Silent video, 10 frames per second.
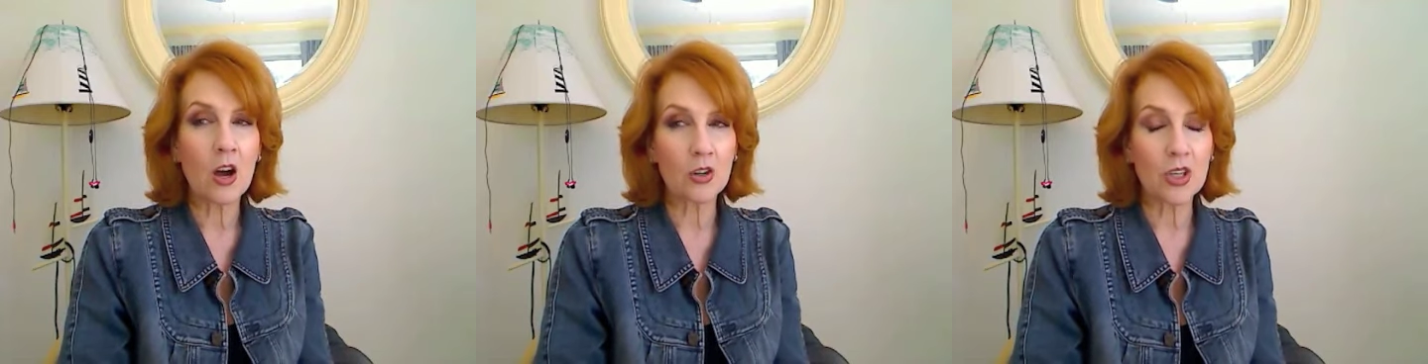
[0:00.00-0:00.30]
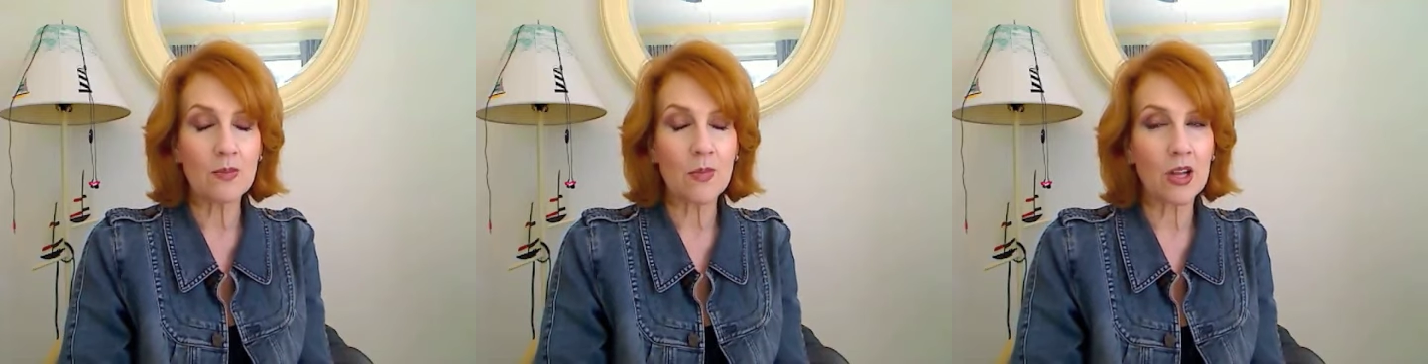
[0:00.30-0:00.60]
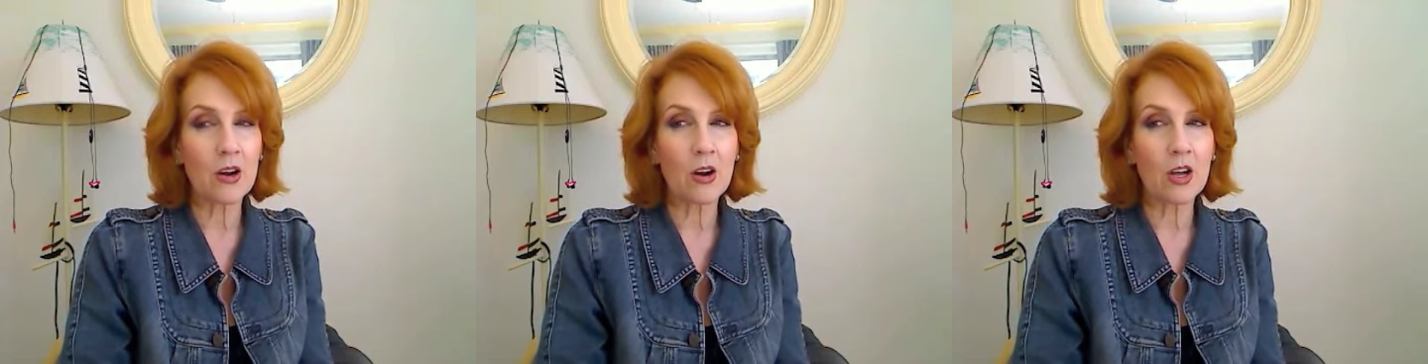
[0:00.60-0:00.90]
I'll keep
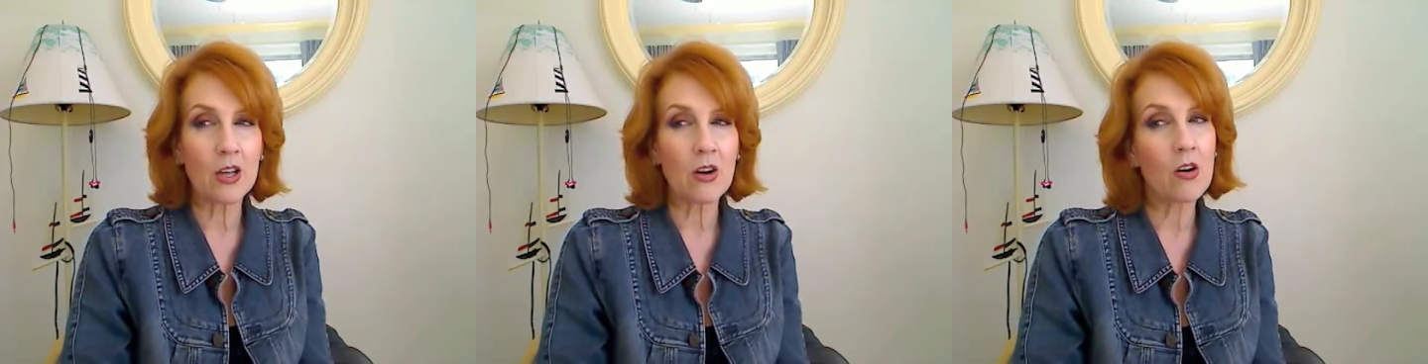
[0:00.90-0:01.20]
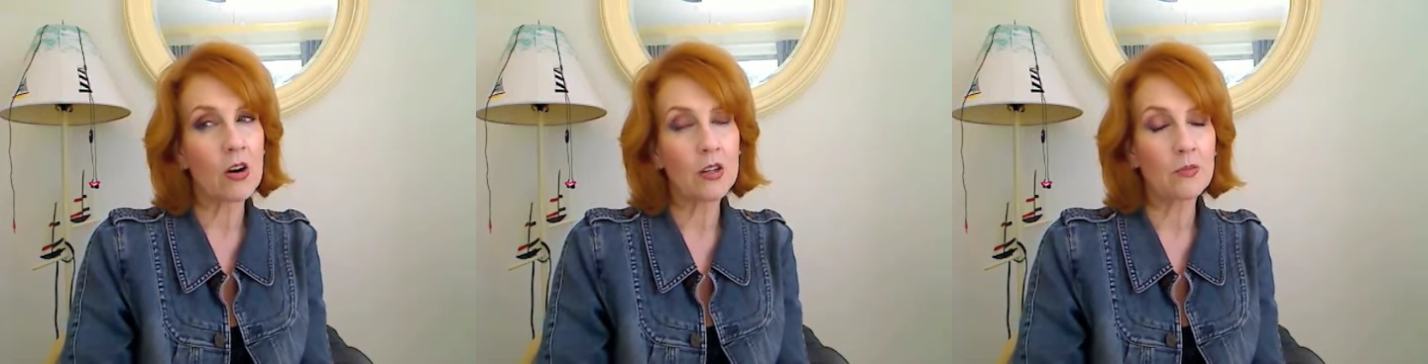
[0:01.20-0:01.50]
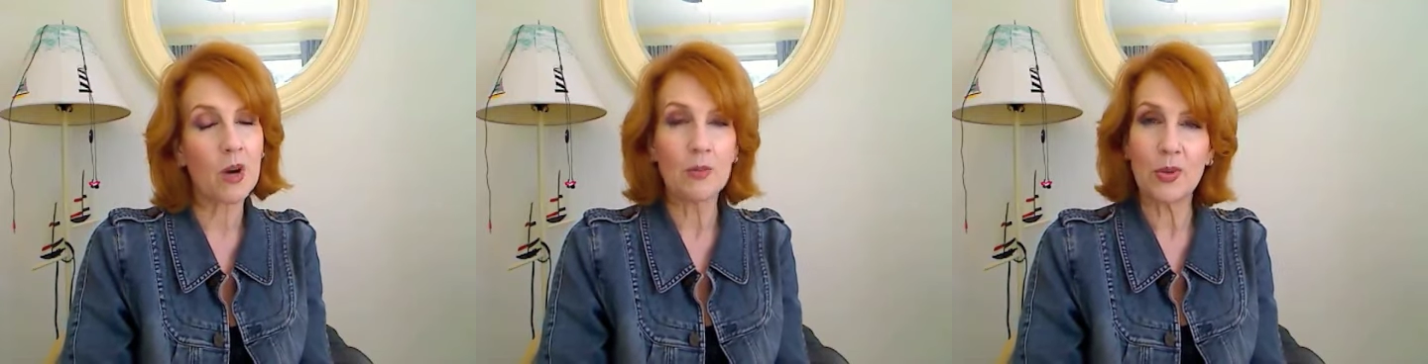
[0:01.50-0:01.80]
my eye on
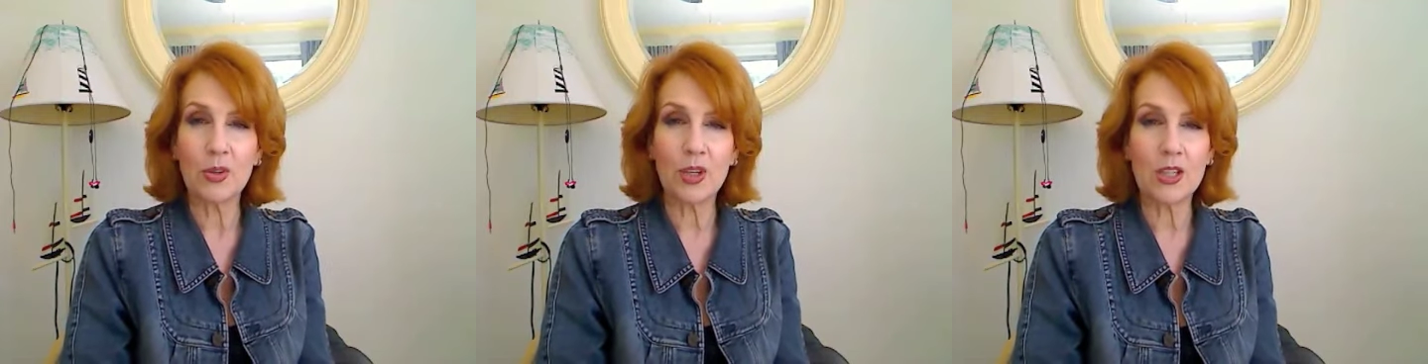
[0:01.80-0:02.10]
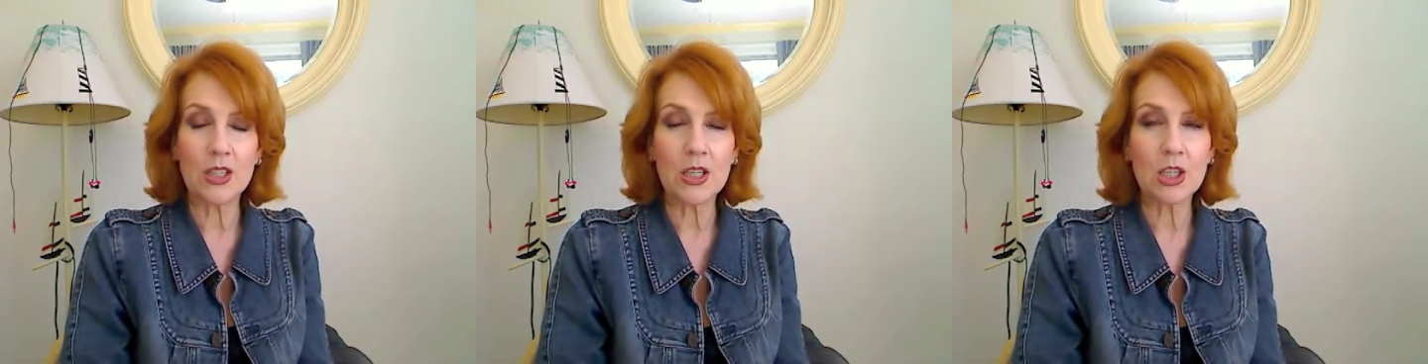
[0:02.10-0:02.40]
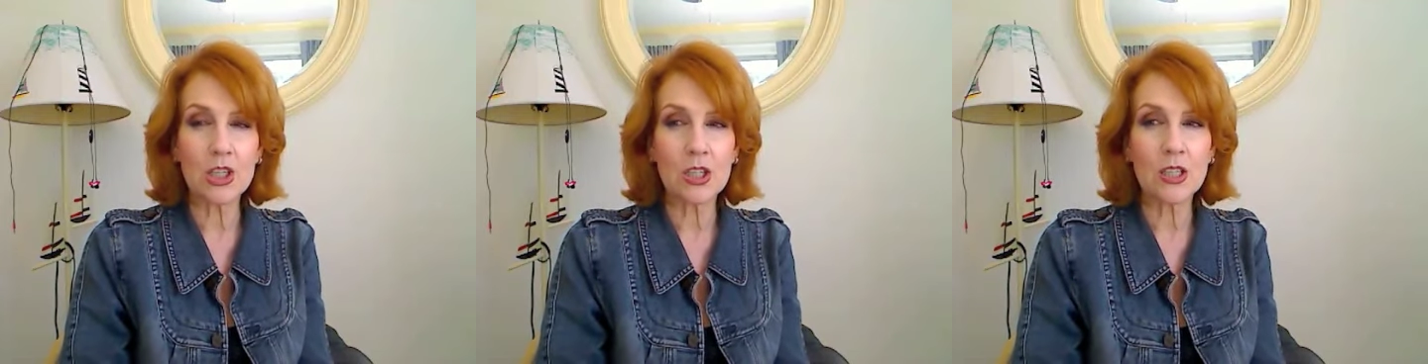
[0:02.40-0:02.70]
My Beauty
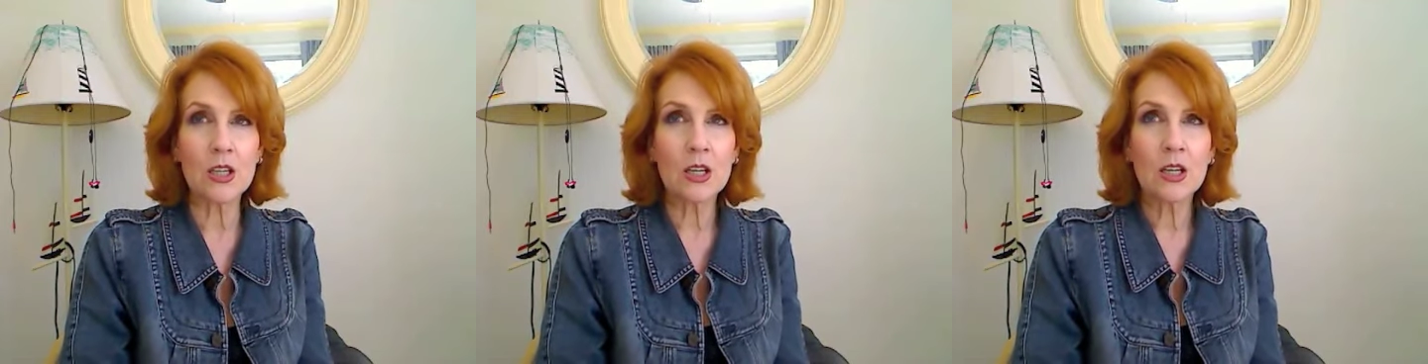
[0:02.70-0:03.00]
Addiction.